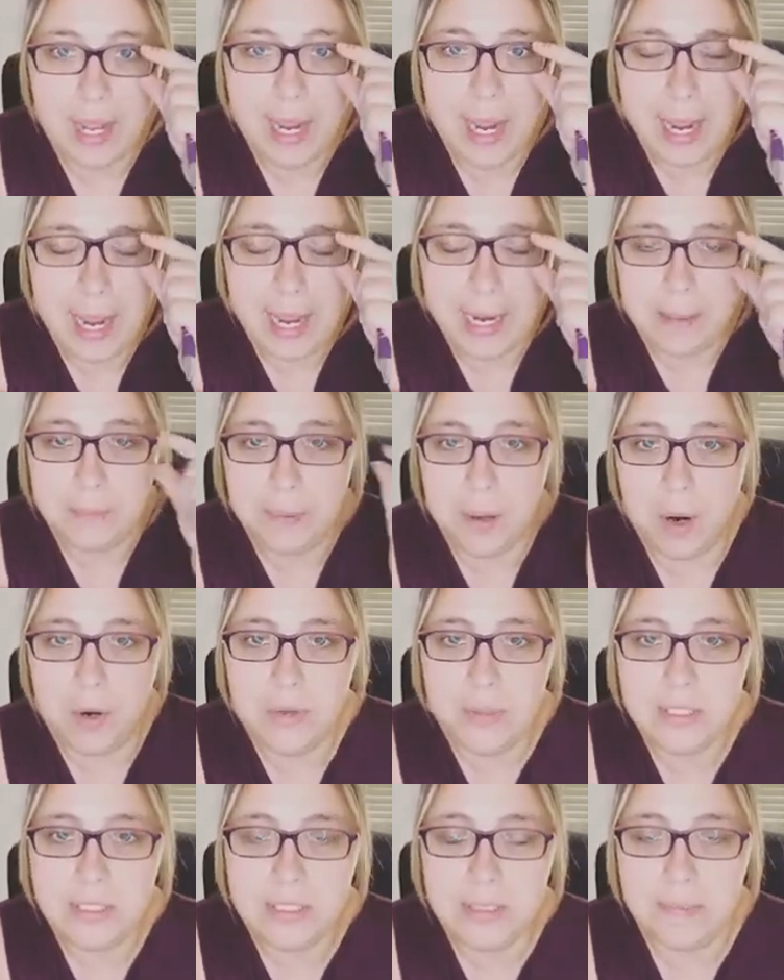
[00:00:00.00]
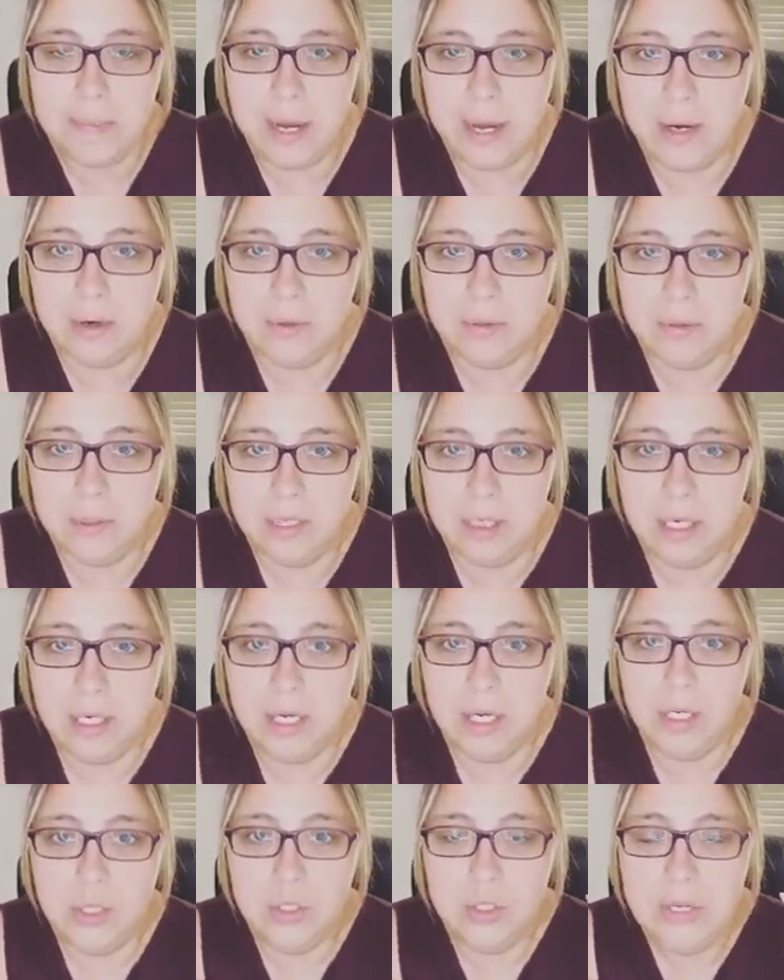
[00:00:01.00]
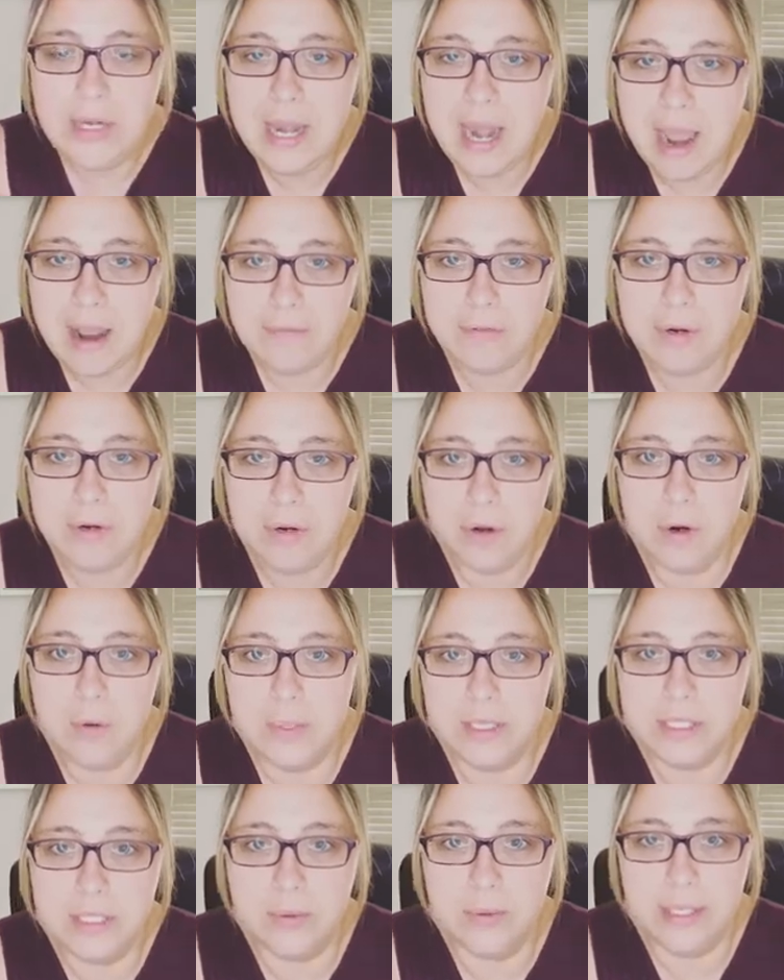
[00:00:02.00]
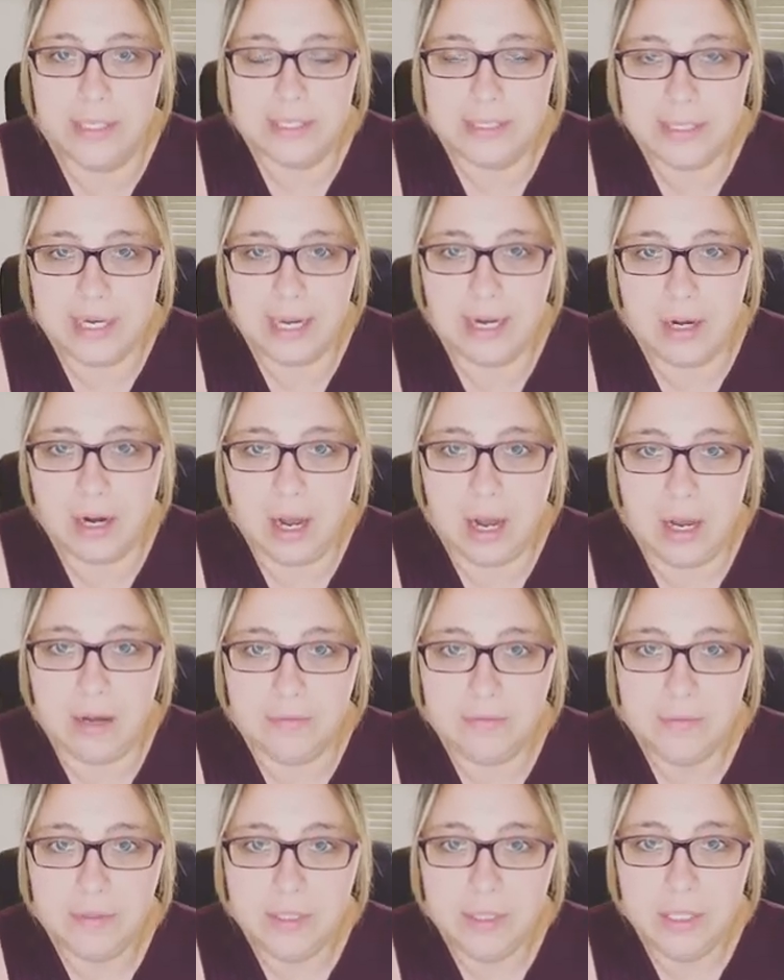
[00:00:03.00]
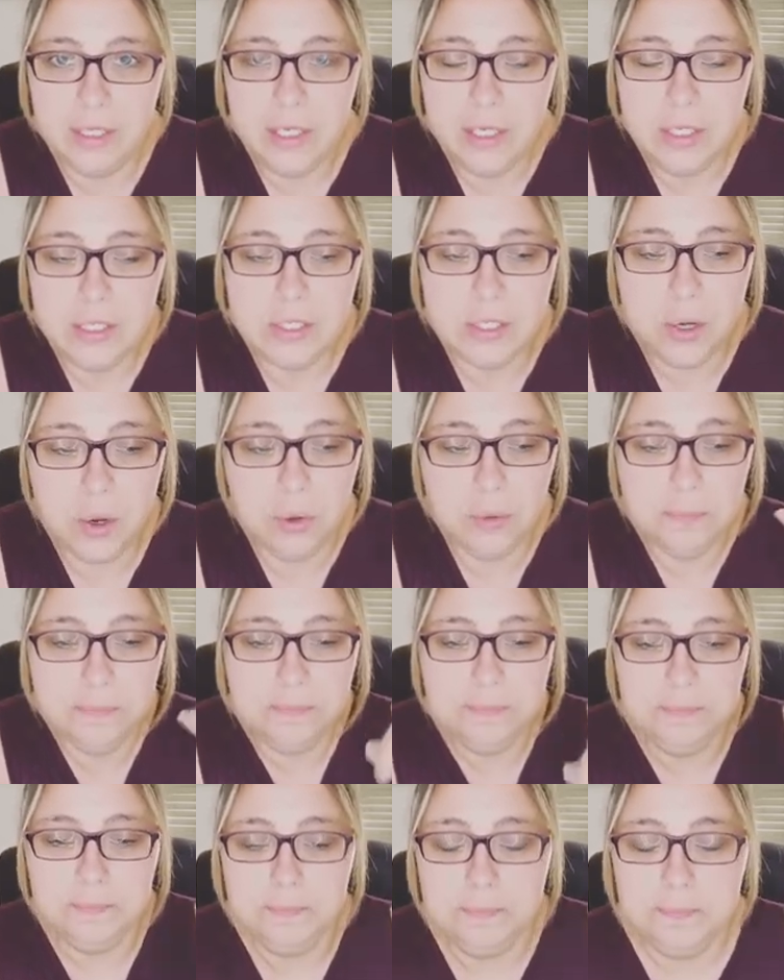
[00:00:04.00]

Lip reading: and post about, you never know what's going to take off. So